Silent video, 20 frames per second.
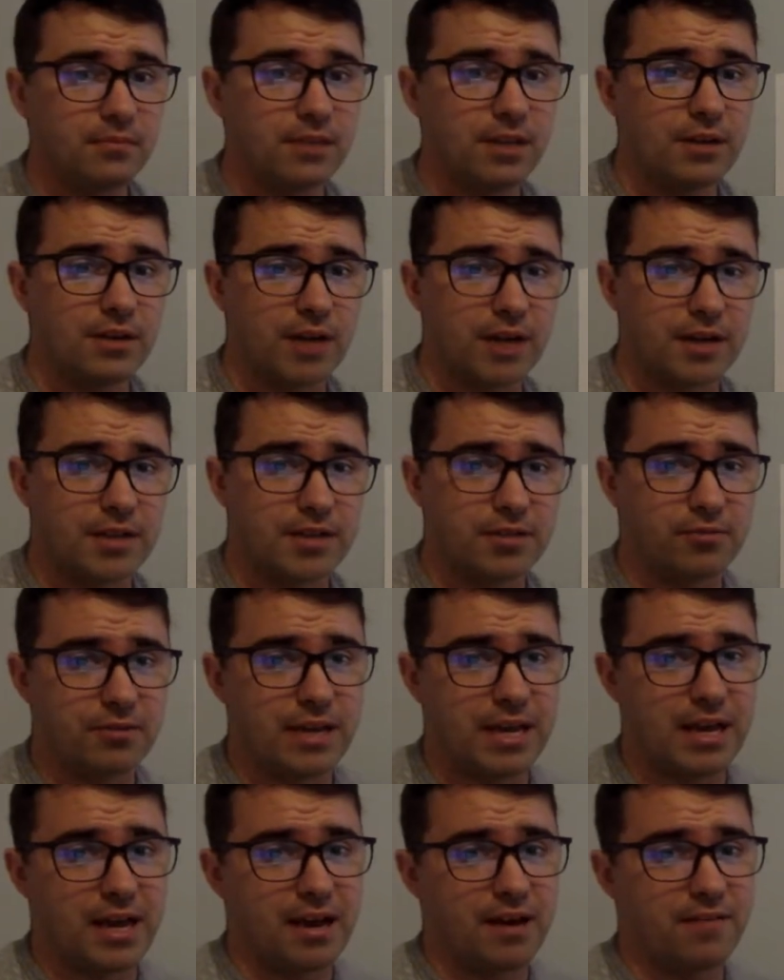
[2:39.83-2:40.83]
Okay, so
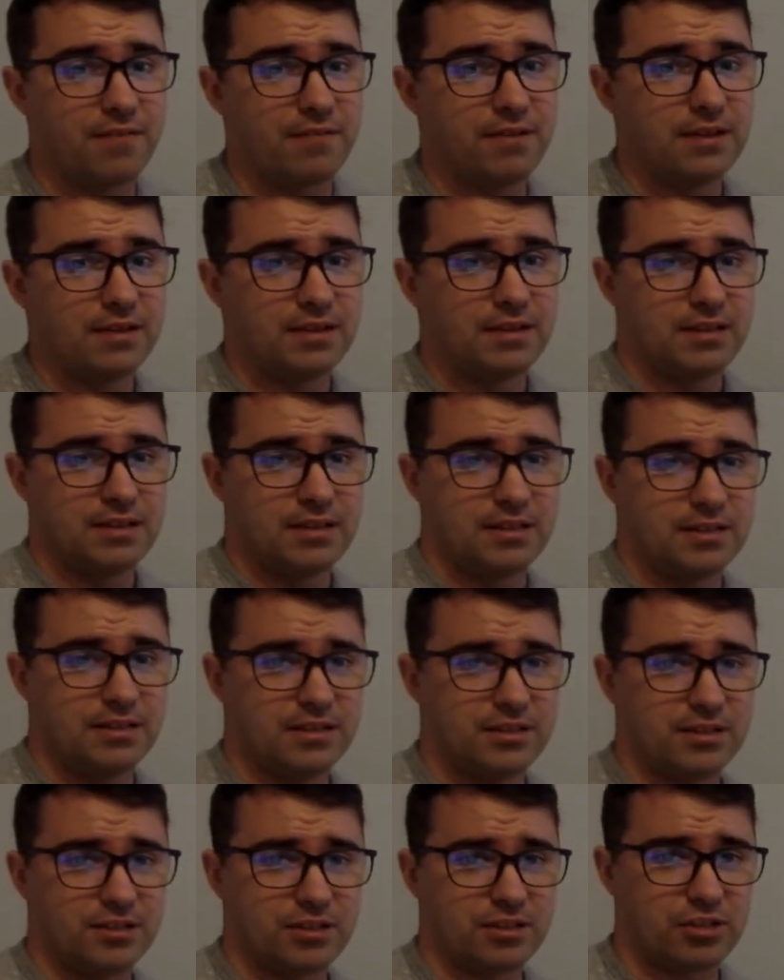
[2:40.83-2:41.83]
we have
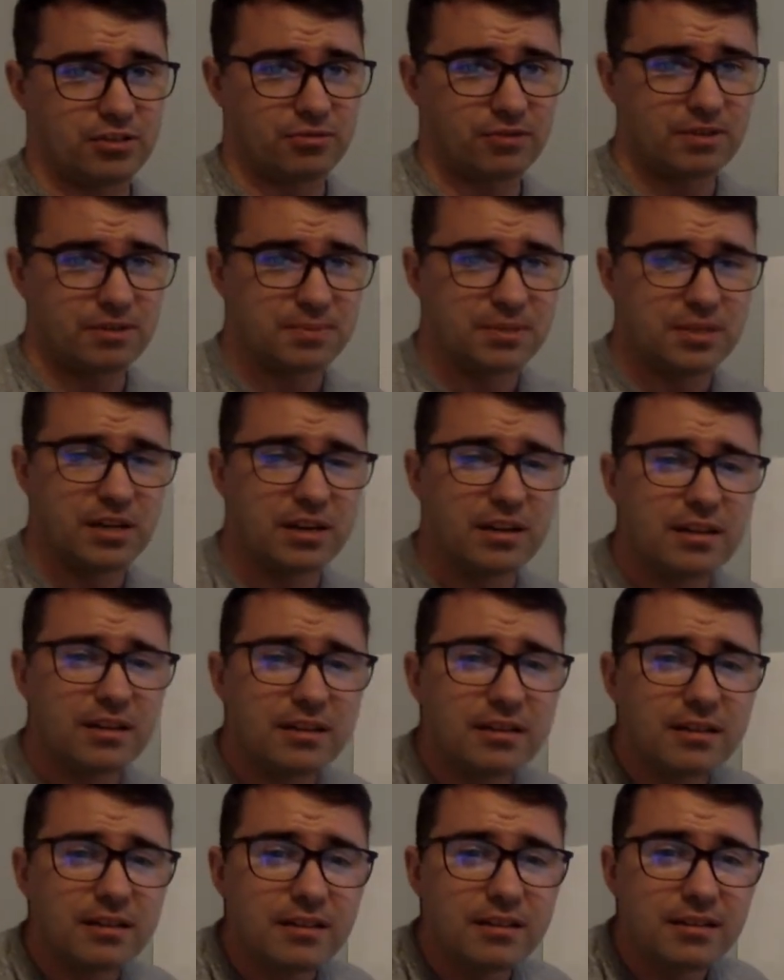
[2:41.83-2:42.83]
description.
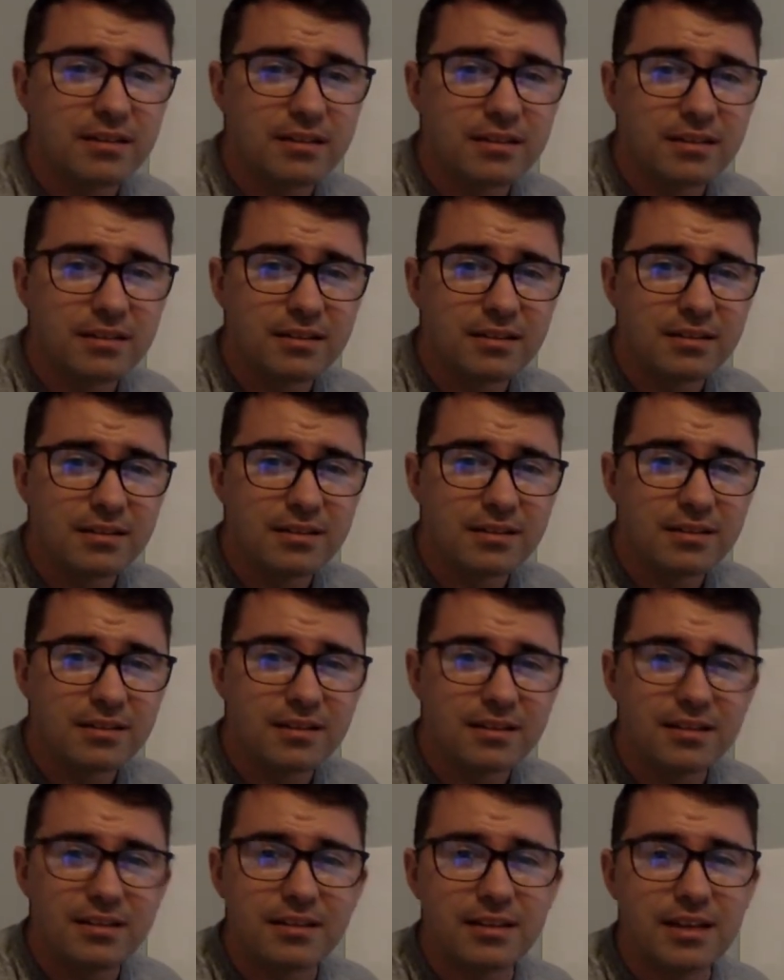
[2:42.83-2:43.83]

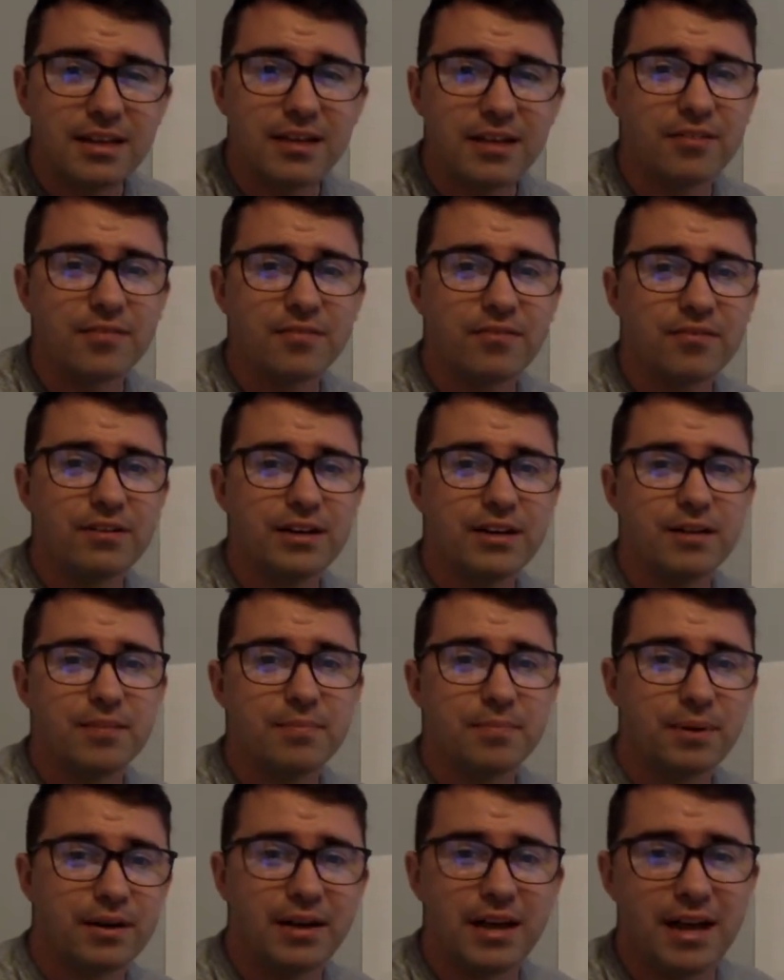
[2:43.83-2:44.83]
You can't even read it.
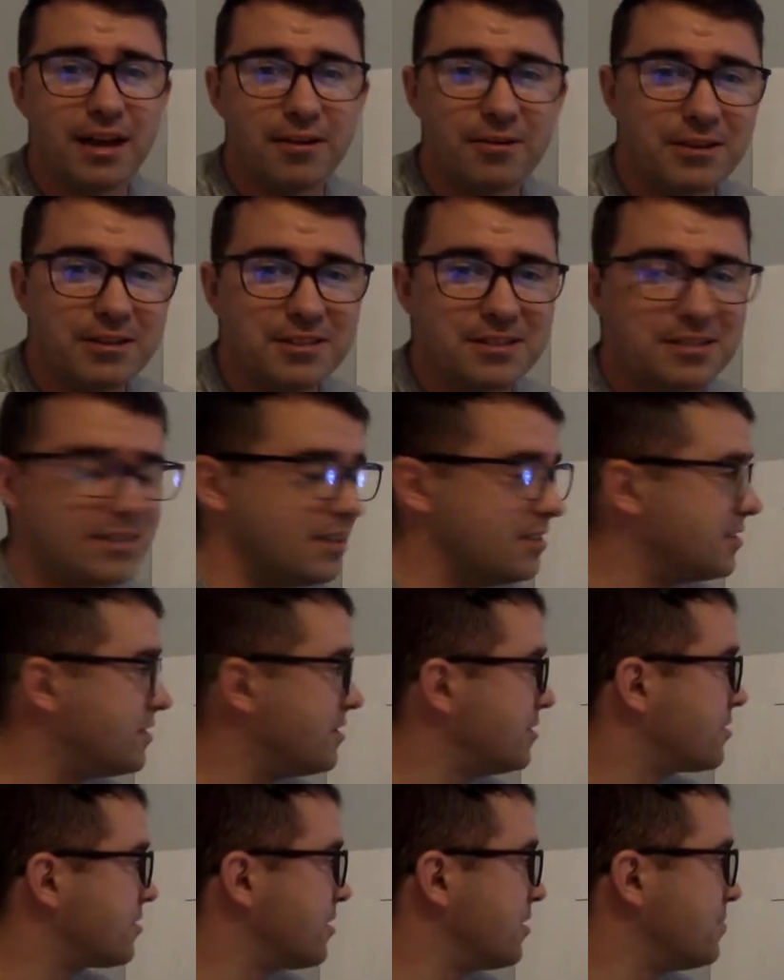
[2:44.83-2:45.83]
But anyways, it says
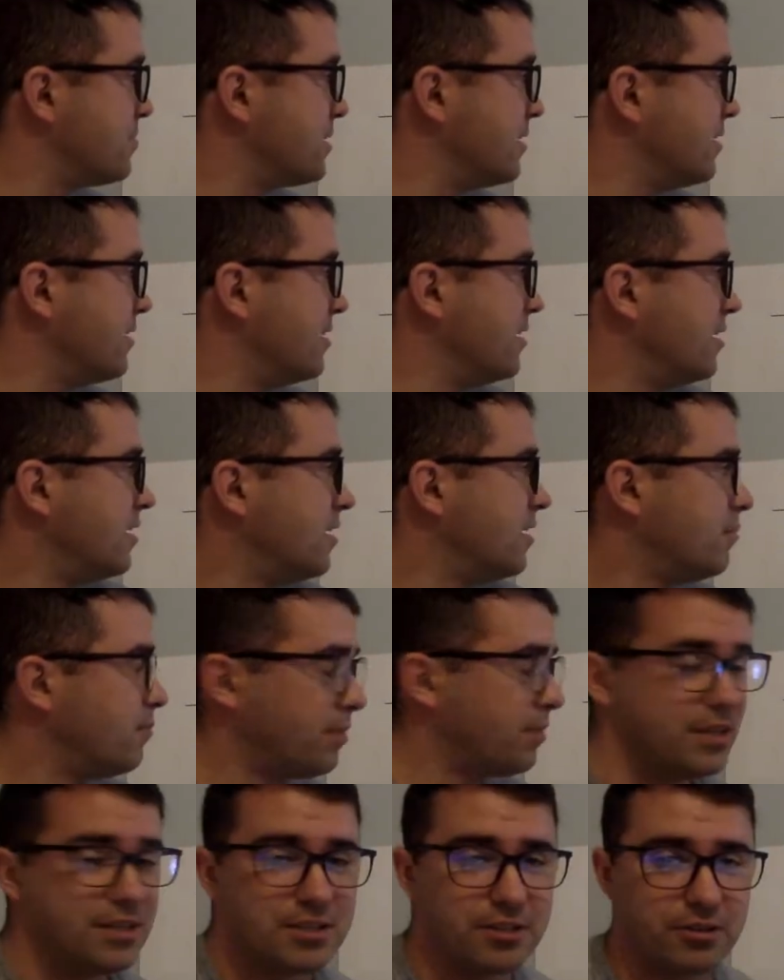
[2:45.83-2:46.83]
description,
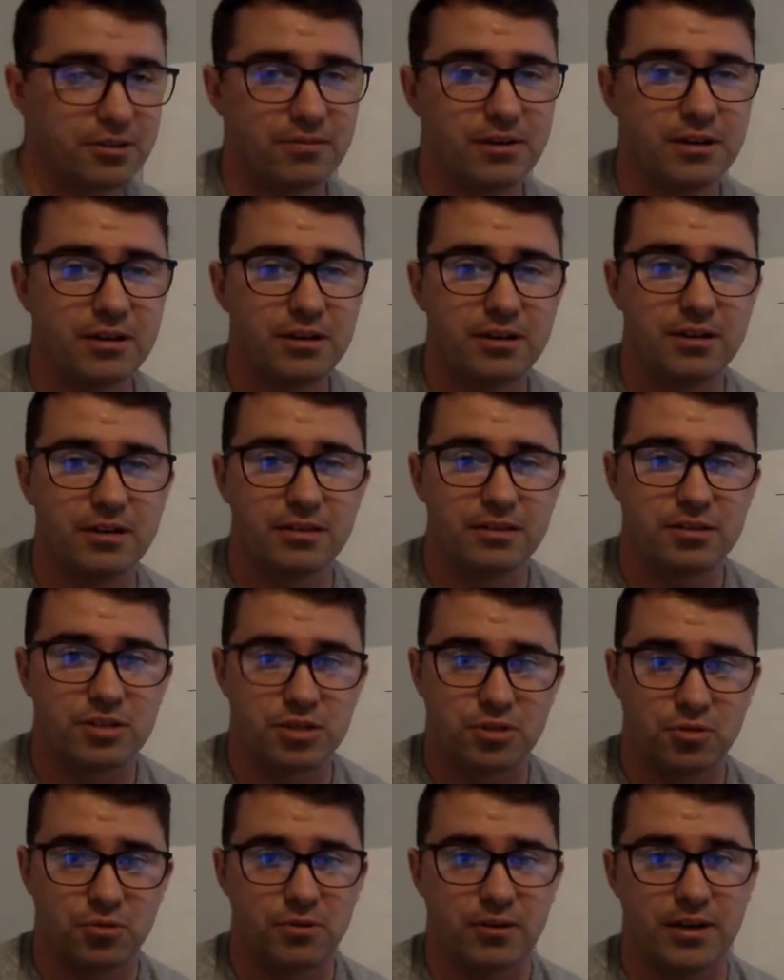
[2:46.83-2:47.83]
place your reader in the
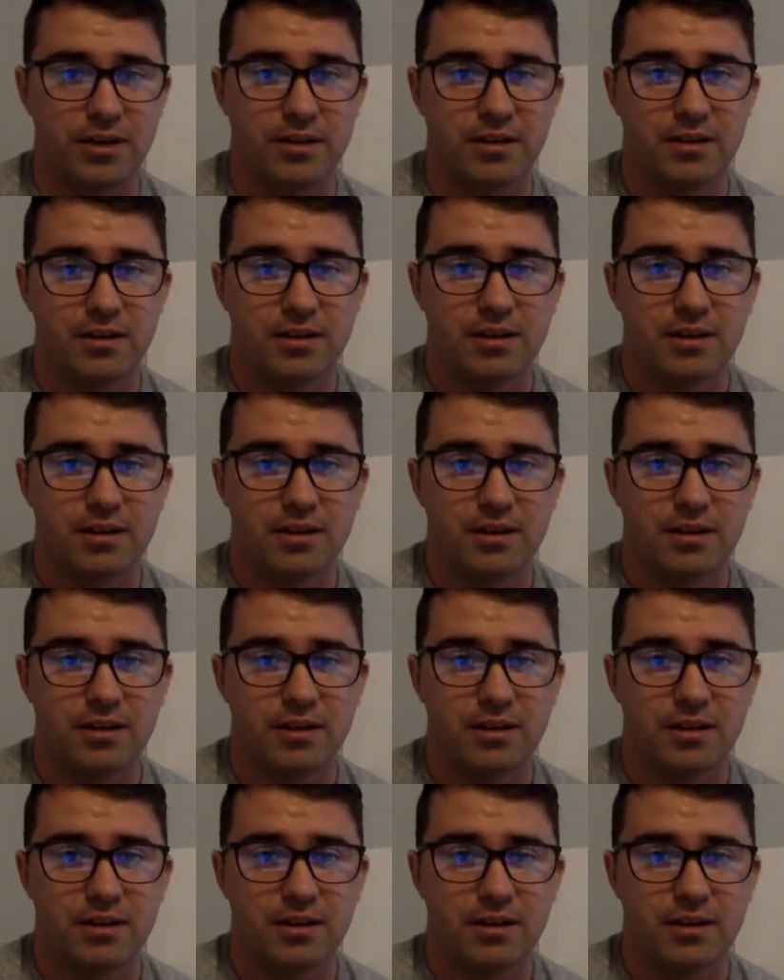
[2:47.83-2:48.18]
story.